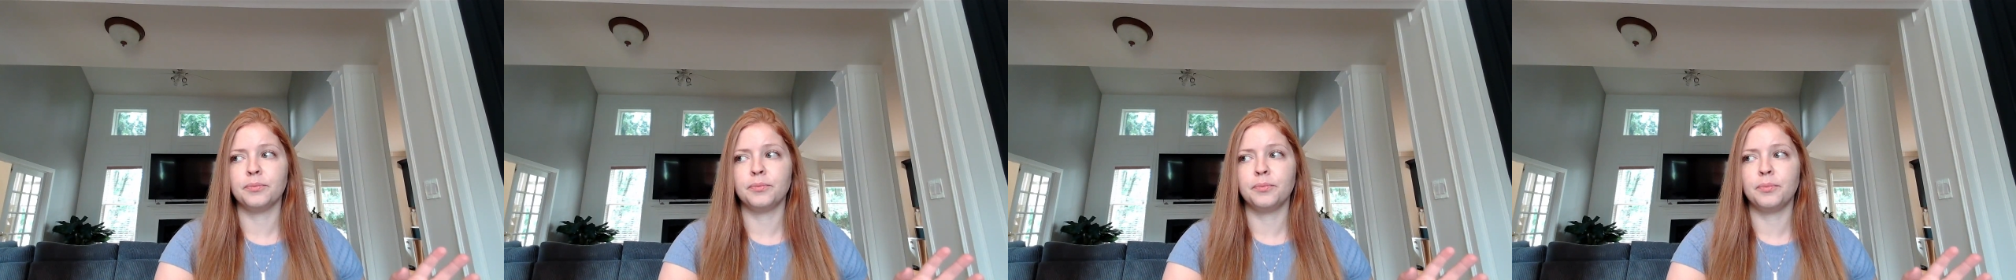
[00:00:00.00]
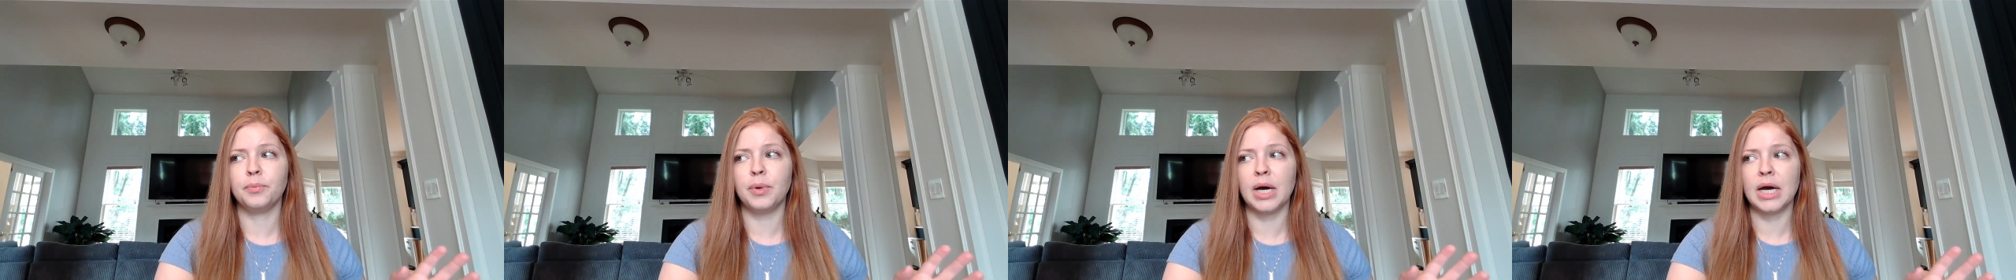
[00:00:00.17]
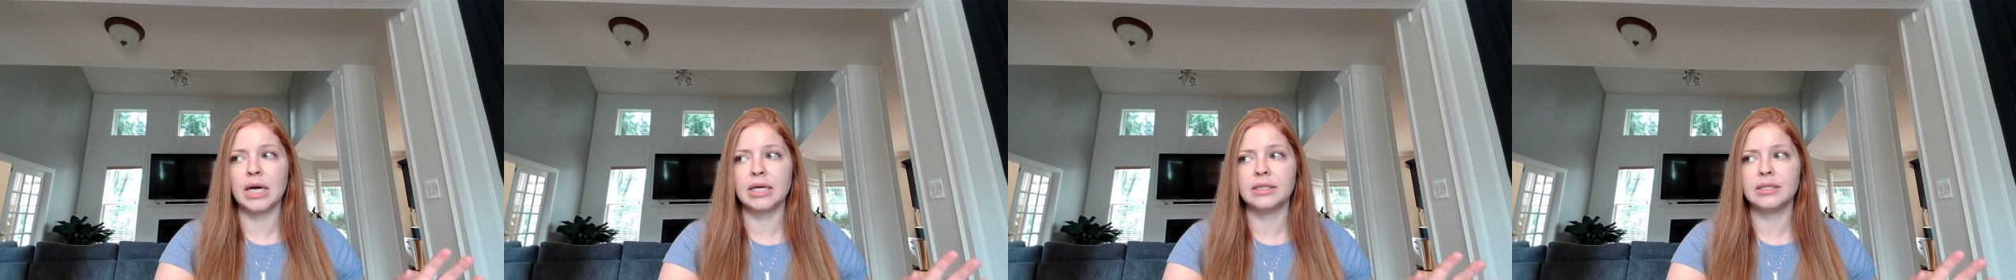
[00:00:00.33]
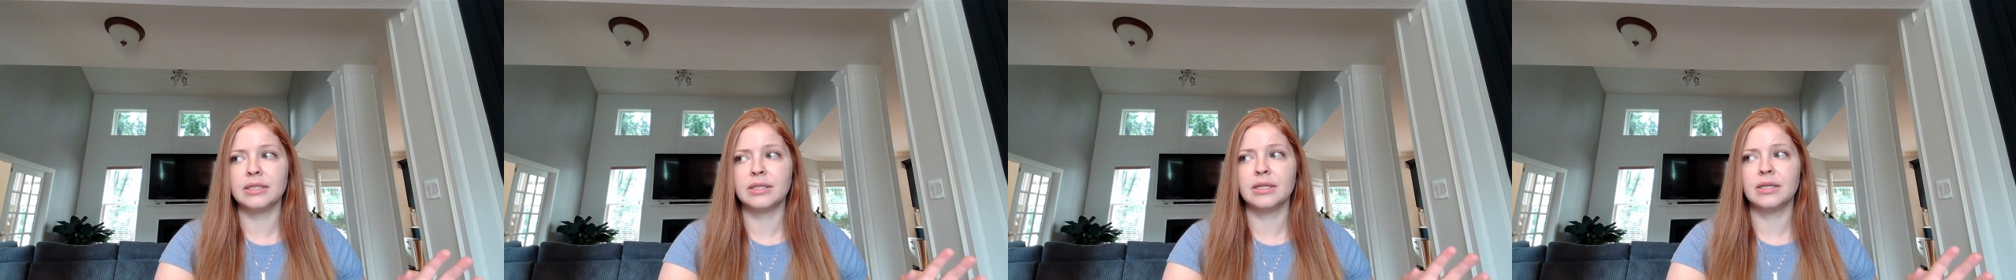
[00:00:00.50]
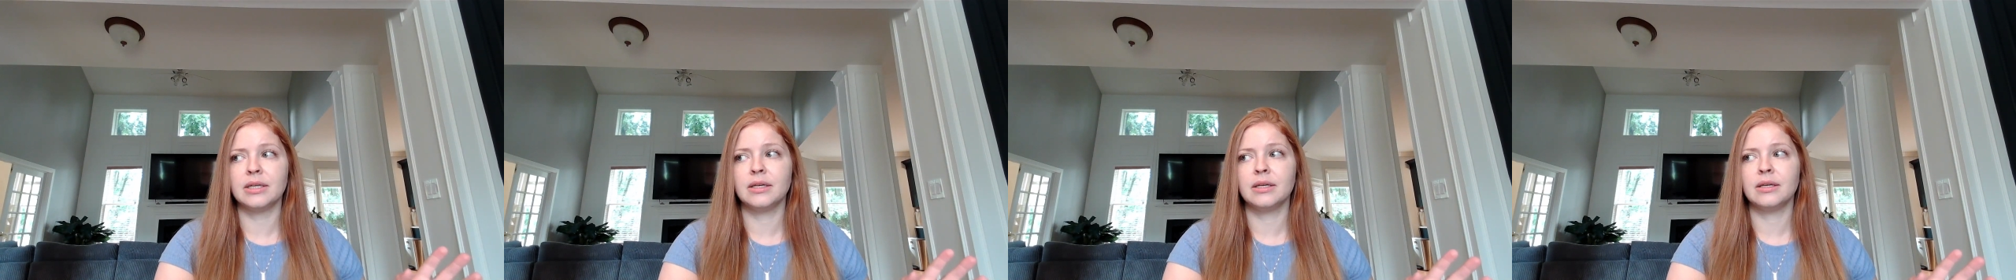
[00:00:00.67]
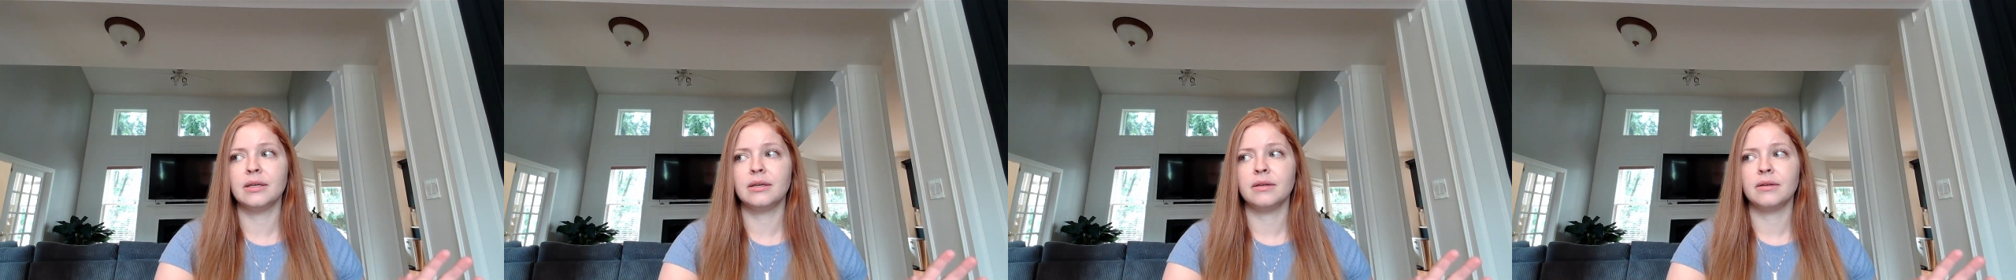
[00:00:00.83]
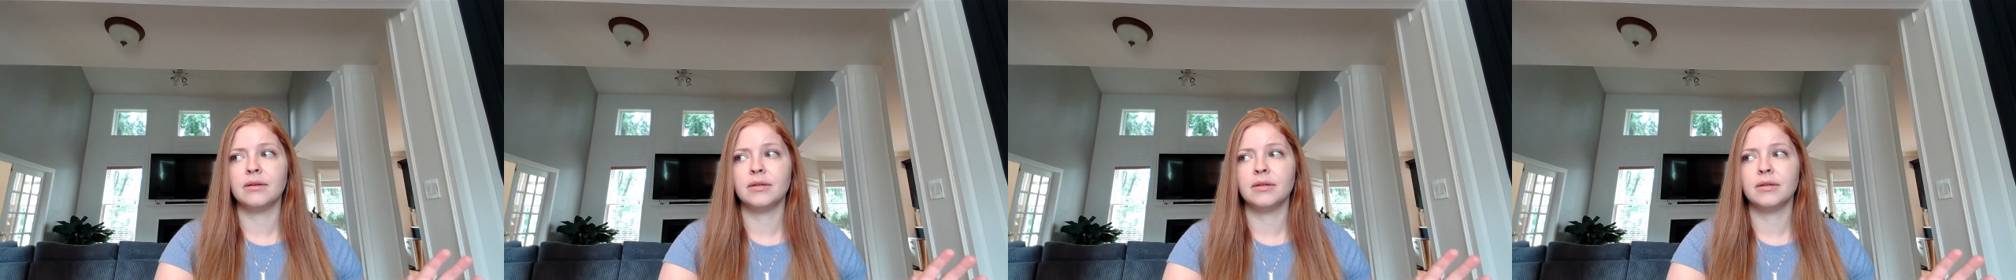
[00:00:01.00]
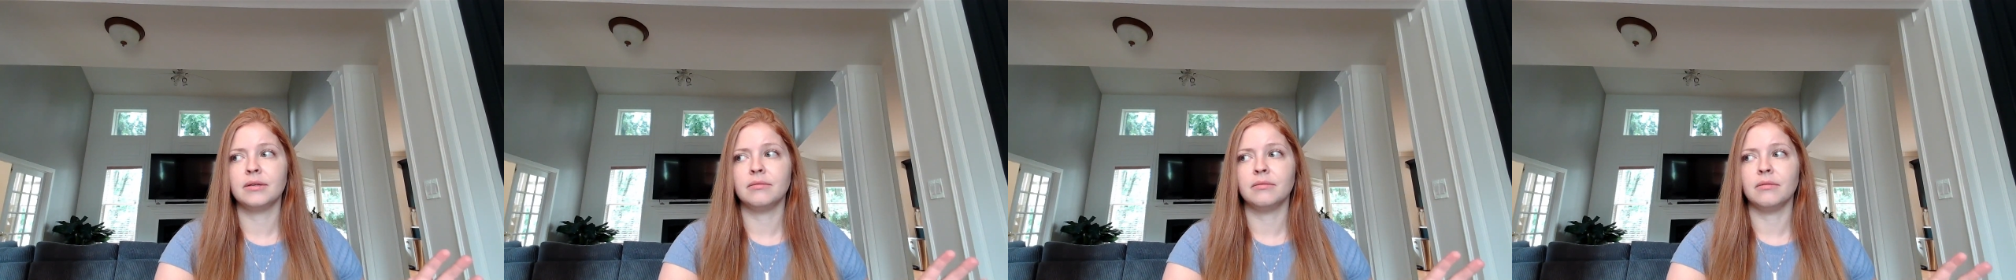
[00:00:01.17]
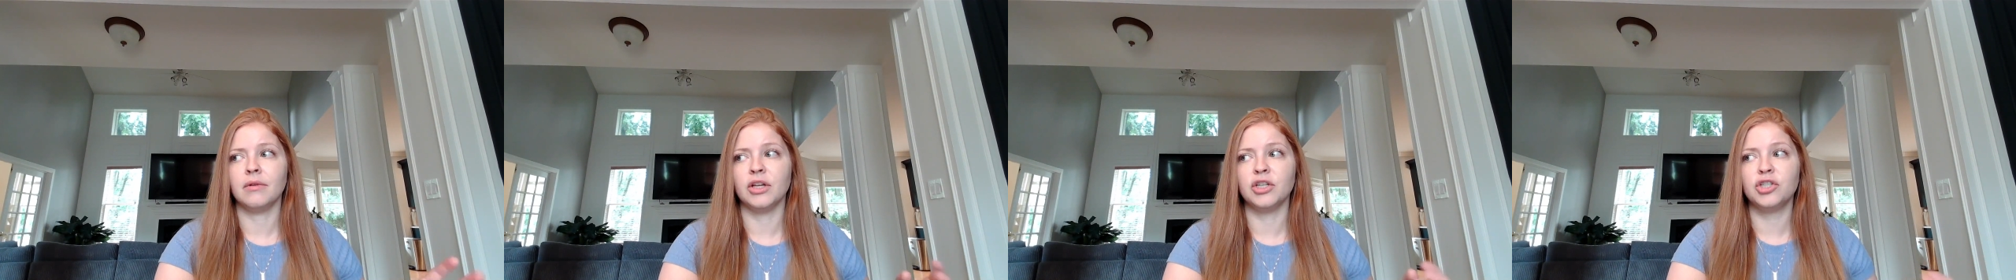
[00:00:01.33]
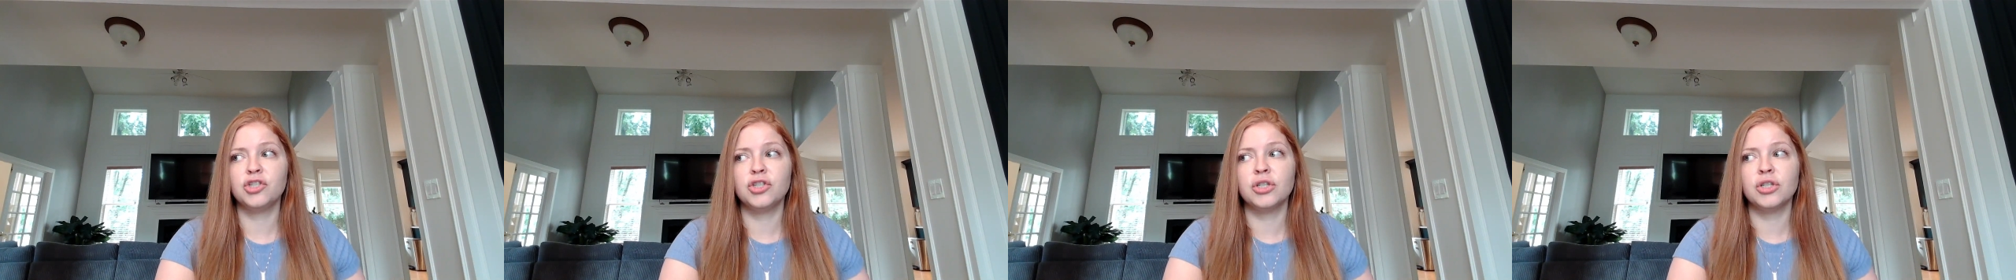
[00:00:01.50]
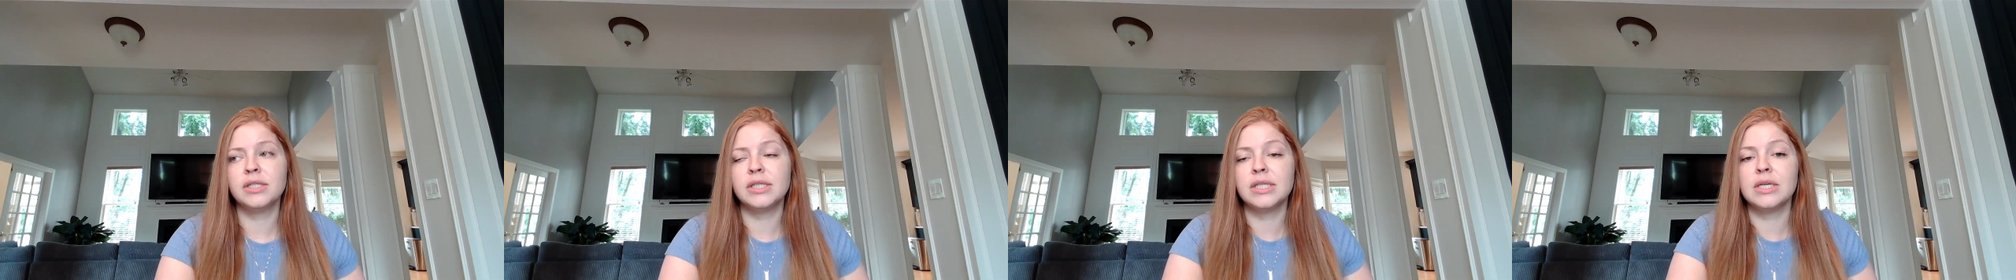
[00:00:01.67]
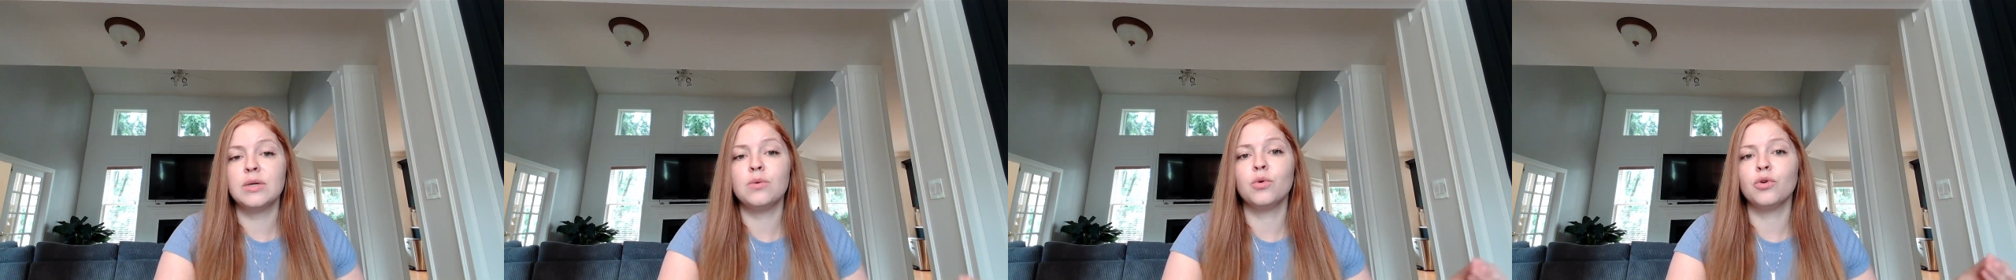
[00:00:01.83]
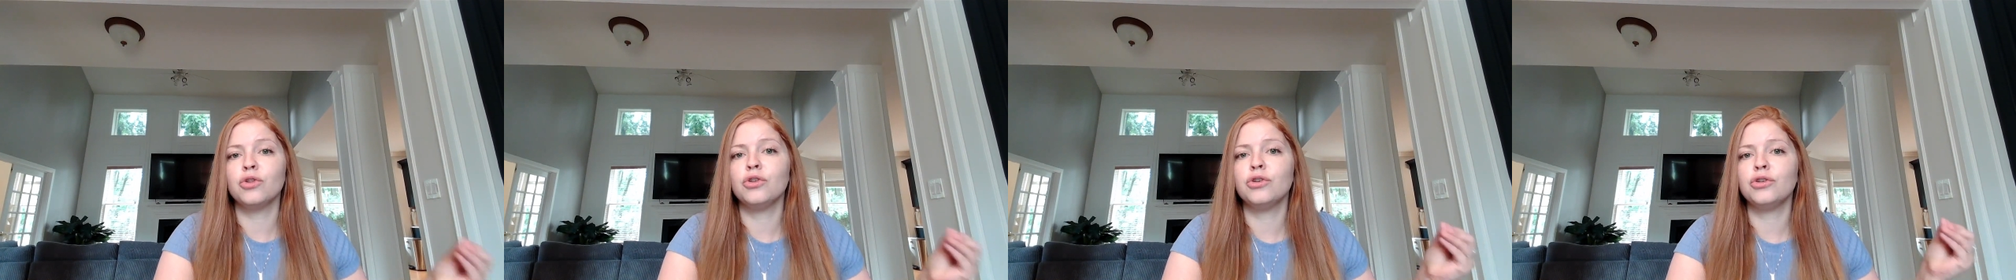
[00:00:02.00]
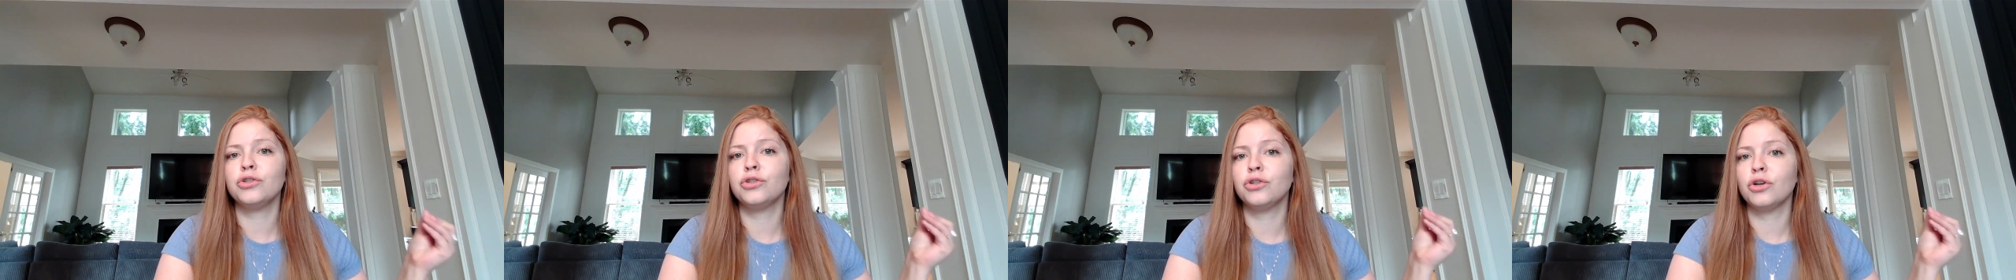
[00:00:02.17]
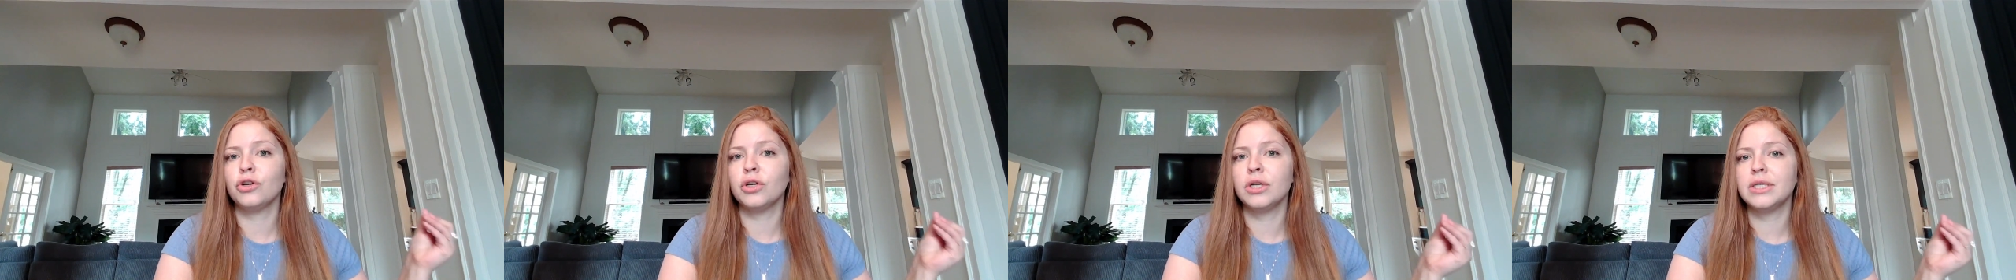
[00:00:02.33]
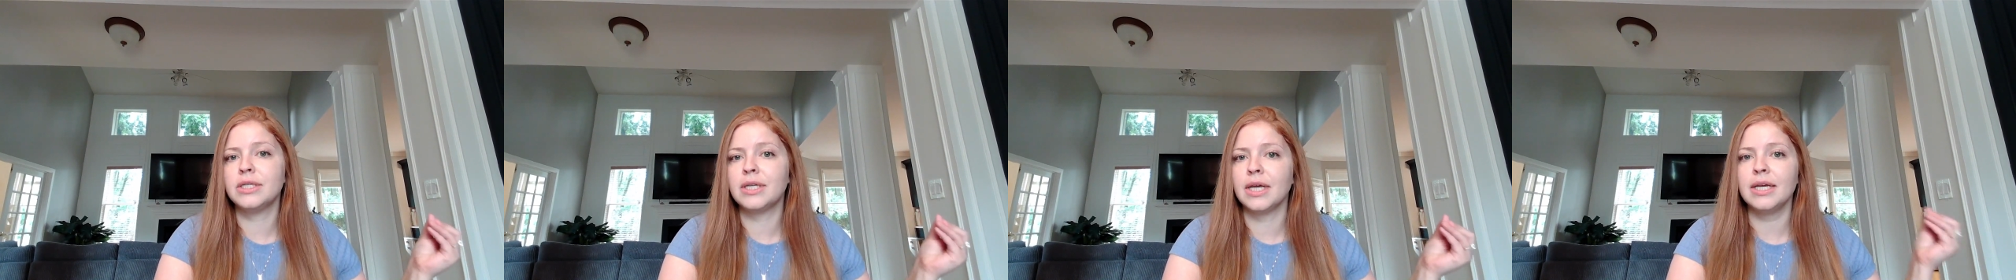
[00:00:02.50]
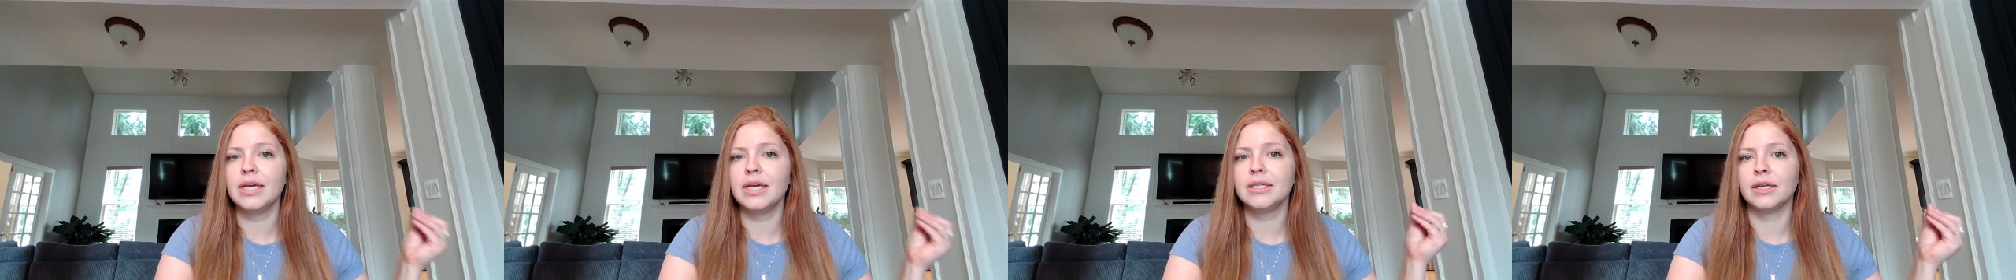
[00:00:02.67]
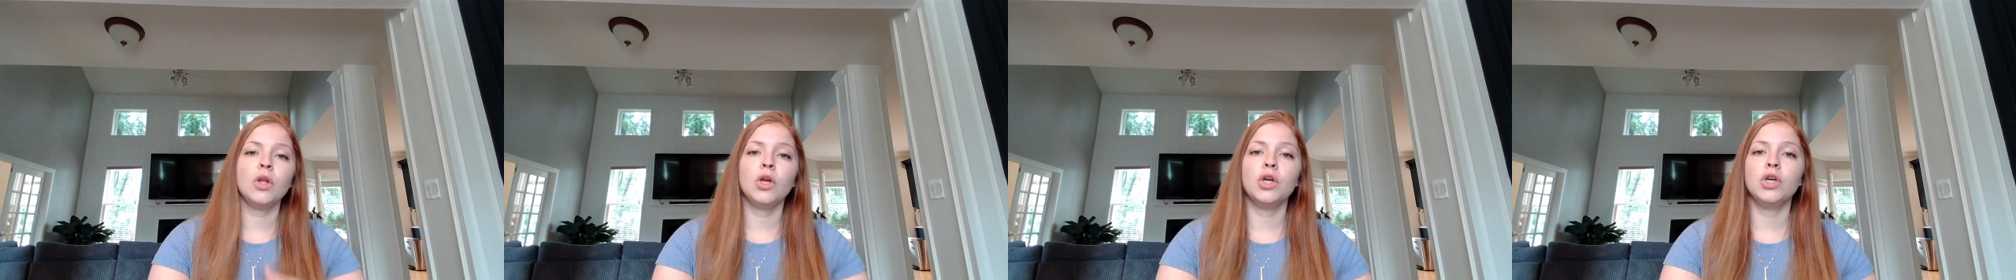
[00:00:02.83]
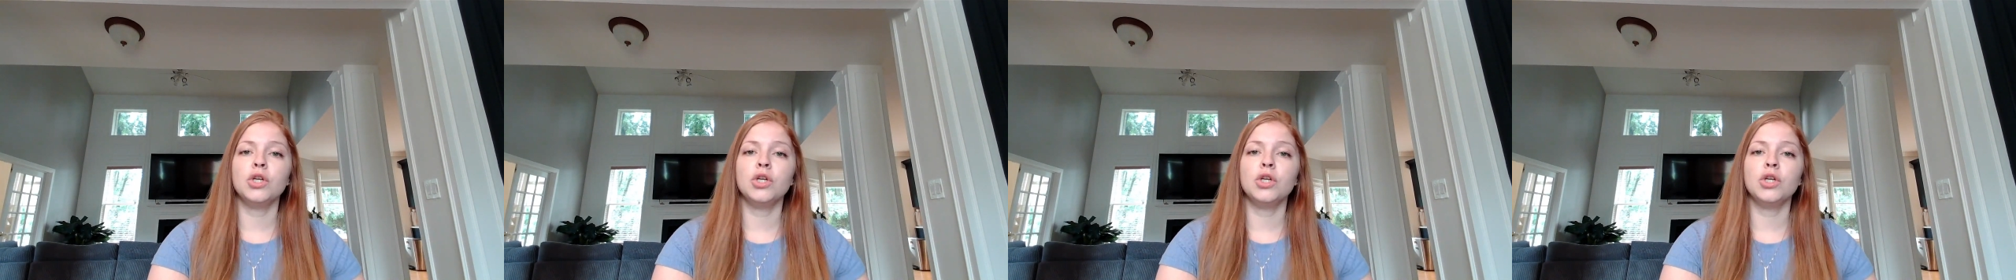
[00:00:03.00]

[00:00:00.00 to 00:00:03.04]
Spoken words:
But let's just see where this journey takes us.